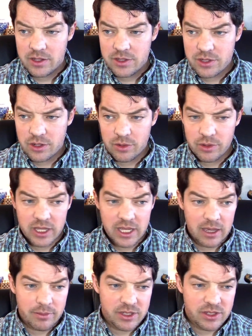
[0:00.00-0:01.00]
So the
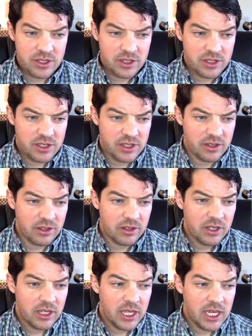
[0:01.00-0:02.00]
game is still
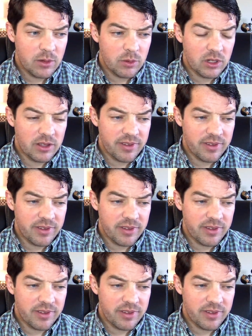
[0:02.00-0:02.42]
equal.